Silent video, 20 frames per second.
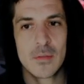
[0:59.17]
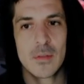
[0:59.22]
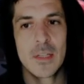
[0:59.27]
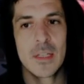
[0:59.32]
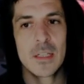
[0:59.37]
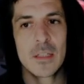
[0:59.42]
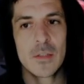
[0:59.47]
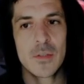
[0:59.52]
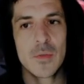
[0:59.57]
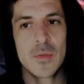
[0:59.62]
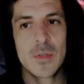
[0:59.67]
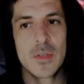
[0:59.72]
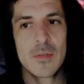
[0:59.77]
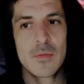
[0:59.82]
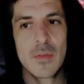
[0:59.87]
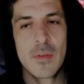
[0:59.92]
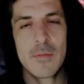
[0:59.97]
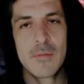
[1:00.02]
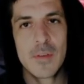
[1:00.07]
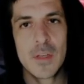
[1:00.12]
inclusive
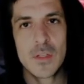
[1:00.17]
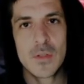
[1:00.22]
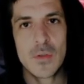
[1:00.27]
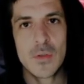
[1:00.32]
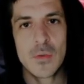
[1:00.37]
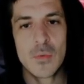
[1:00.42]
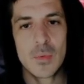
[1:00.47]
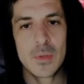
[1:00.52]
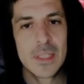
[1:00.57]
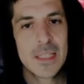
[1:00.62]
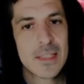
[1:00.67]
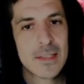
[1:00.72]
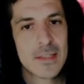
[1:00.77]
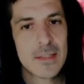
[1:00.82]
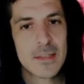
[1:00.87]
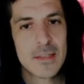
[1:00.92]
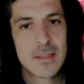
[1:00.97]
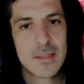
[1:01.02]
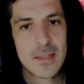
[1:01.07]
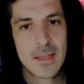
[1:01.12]
featured
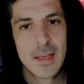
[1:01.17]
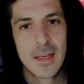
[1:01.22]
releases.